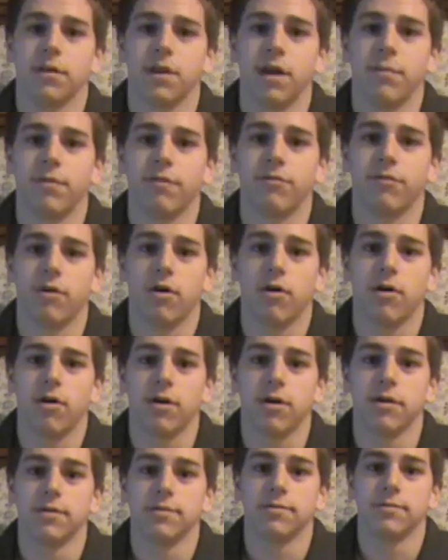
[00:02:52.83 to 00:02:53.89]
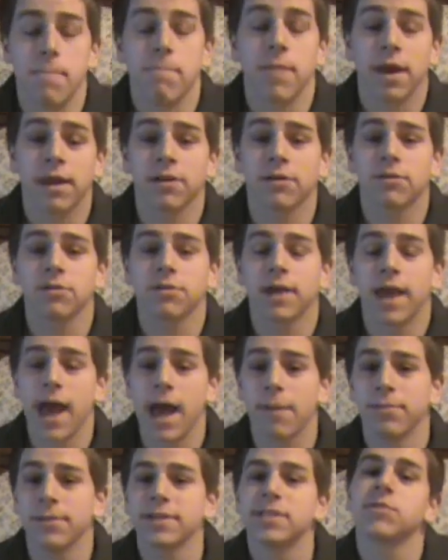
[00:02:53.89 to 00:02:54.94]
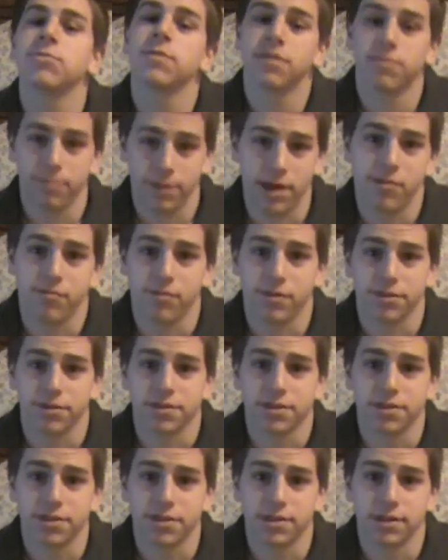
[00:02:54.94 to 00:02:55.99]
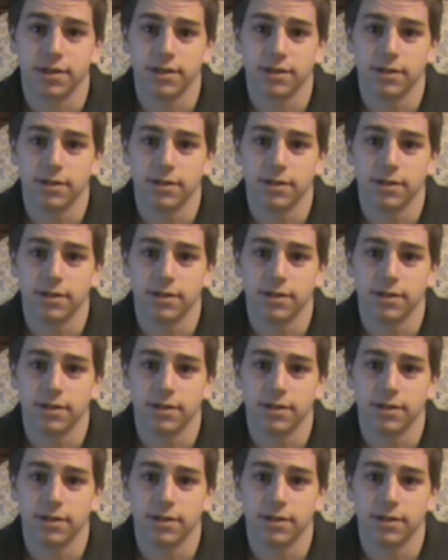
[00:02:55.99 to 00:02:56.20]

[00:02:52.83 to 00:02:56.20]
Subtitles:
Number 4, medical cabinets with mirrors.